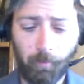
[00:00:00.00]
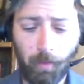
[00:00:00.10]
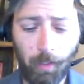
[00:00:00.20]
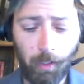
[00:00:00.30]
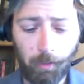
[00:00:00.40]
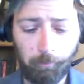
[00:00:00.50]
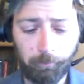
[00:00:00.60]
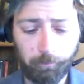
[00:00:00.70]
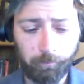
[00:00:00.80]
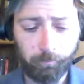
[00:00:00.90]

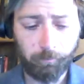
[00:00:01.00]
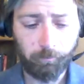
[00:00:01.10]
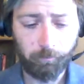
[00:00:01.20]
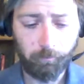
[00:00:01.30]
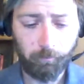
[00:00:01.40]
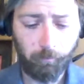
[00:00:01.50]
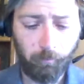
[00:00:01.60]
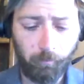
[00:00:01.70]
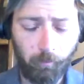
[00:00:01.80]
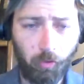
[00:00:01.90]

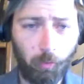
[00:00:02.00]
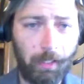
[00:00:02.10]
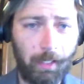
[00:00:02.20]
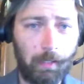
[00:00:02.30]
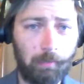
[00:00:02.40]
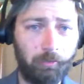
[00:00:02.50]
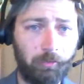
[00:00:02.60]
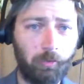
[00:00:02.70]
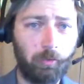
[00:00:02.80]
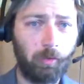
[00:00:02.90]
so we have